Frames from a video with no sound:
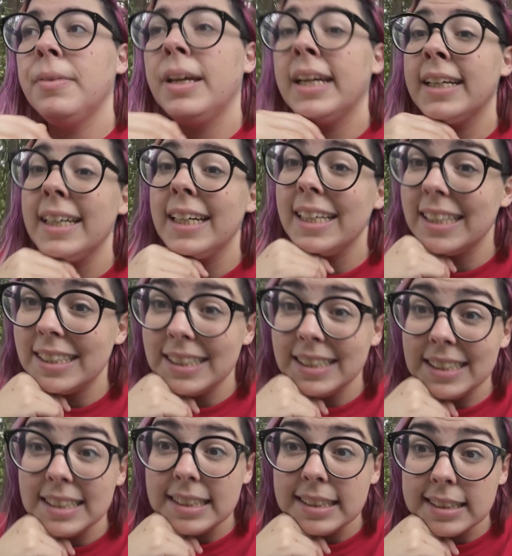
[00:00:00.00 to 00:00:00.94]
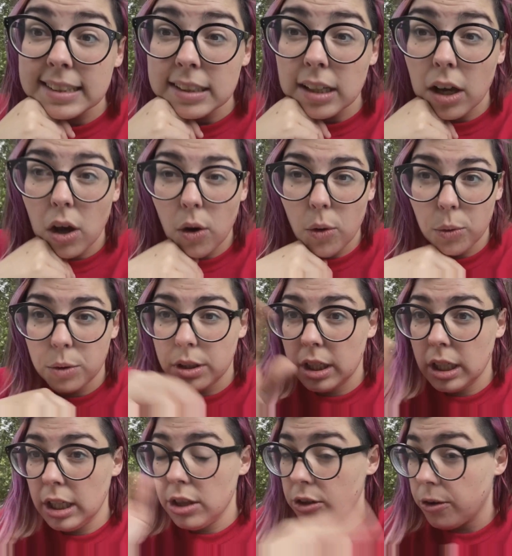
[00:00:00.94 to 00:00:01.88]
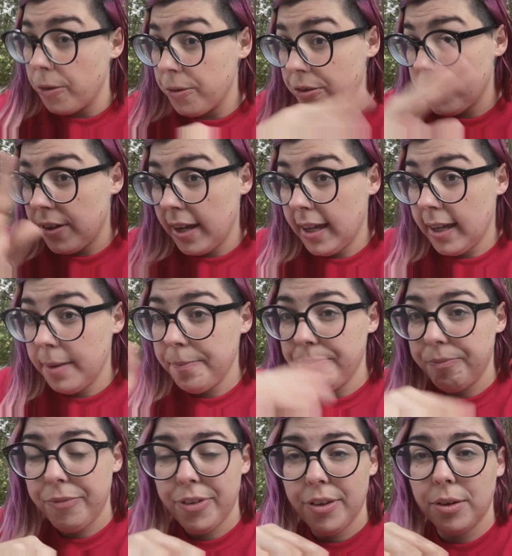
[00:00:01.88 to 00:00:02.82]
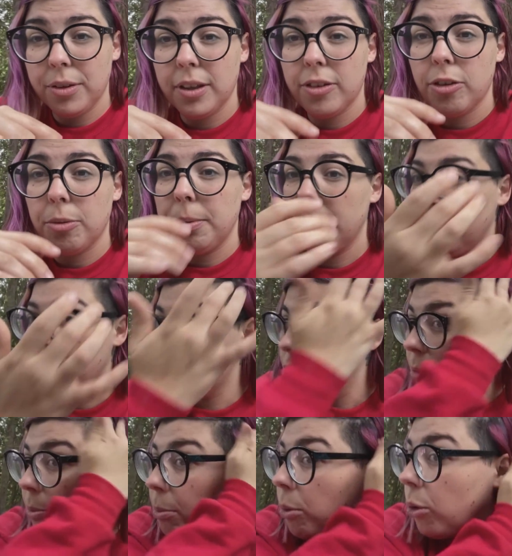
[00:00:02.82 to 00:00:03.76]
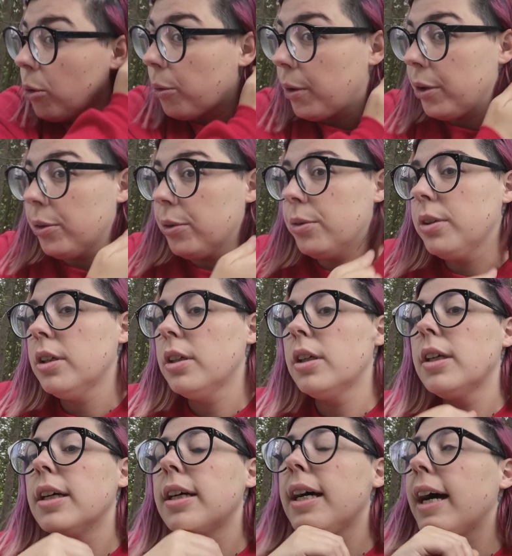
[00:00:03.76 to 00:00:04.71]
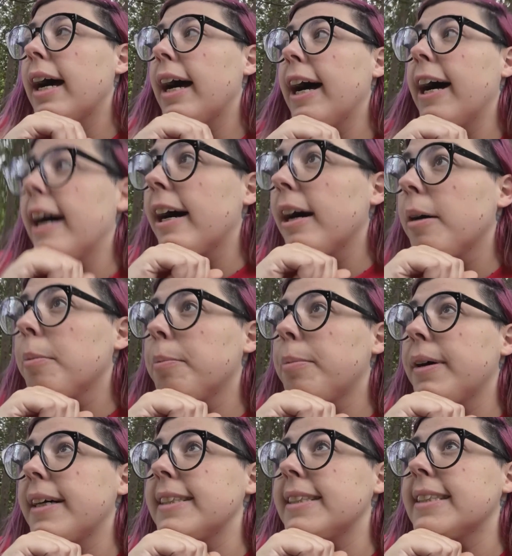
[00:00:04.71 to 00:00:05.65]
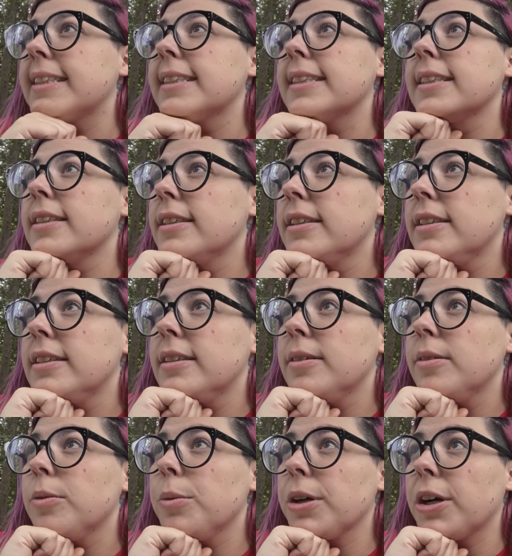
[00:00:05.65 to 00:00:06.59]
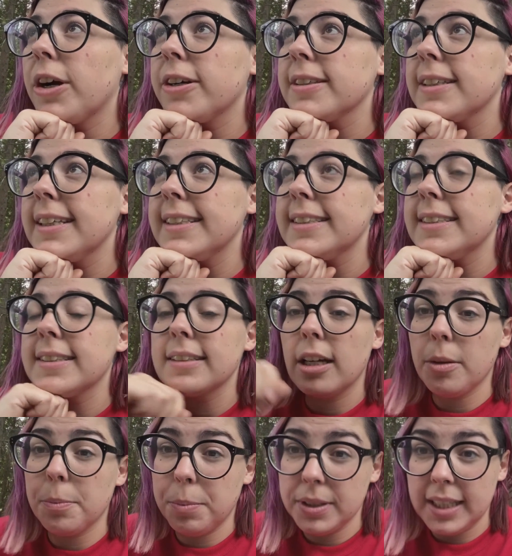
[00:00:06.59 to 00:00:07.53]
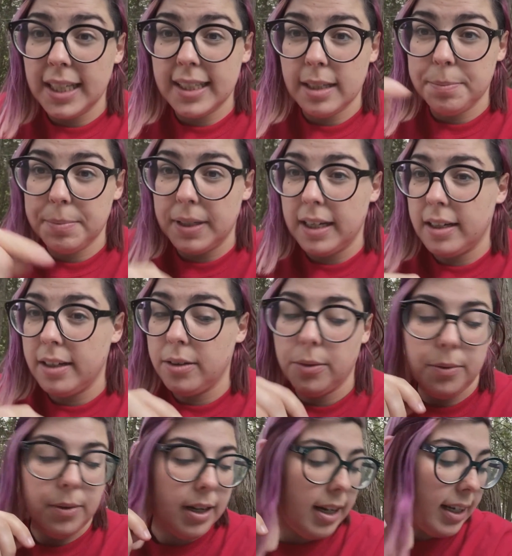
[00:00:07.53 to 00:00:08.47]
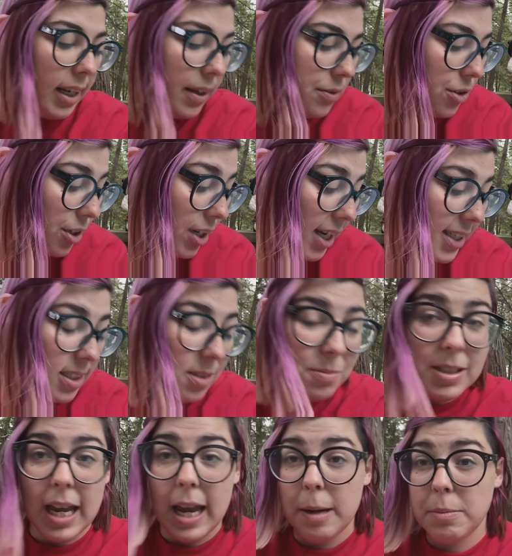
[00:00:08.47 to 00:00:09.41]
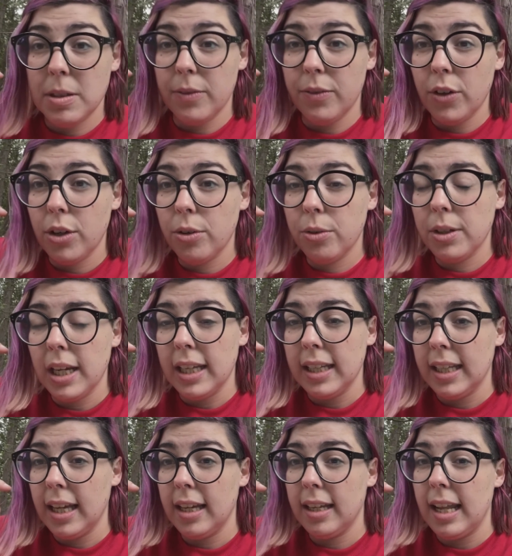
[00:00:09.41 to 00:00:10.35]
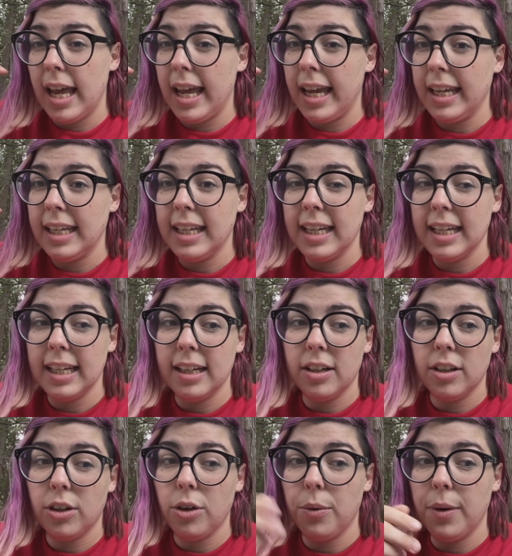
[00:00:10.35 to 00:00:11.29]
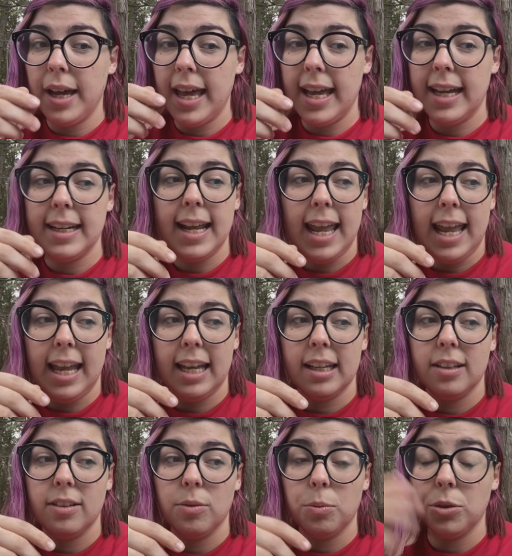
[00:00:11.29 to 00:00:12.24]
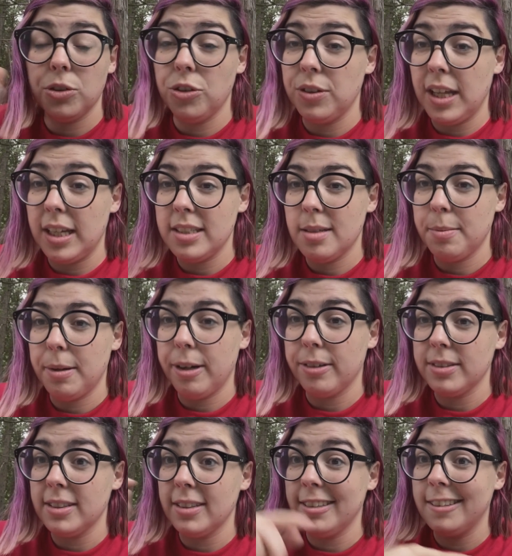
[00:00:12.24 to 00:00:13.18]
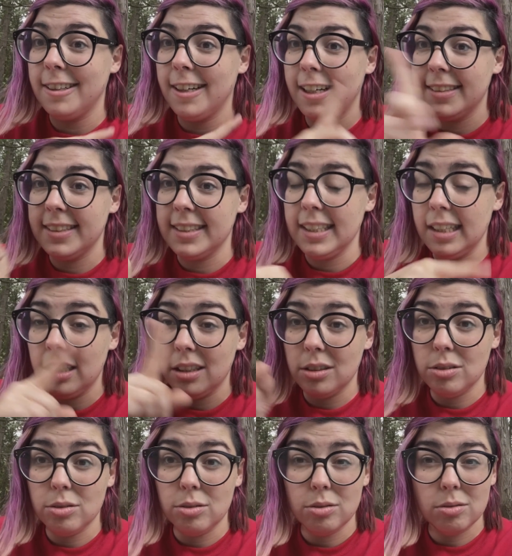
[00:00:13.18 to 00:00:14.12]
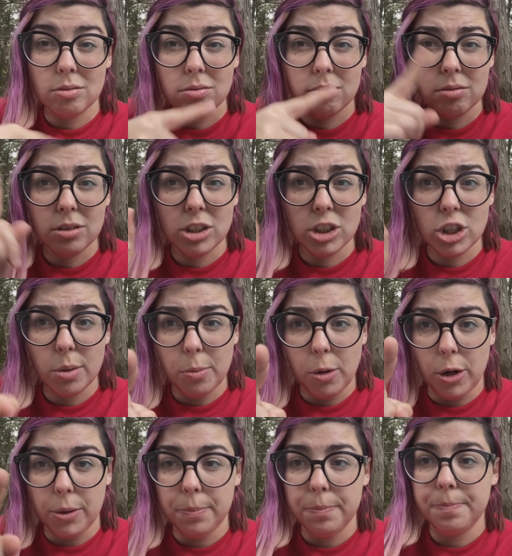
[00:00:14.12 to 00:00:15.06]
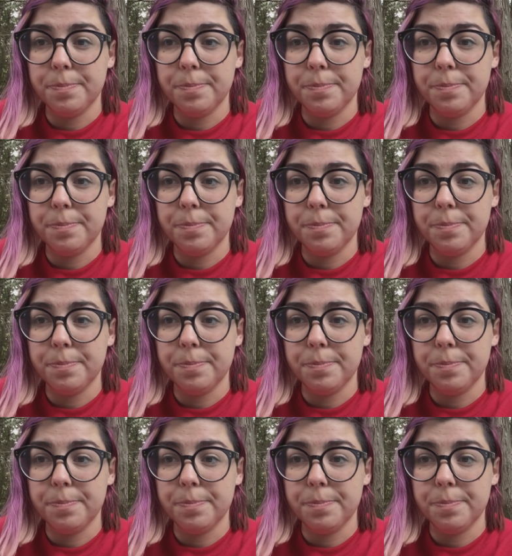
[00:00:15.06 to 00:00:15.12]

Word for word: It is only Thursday, so this will be for tomorrow, but regardless, I'll put that up now. Gives you guys some time to vote, and then I can go ahead and we'll do that tomorrow. So I'll see you tomorrow.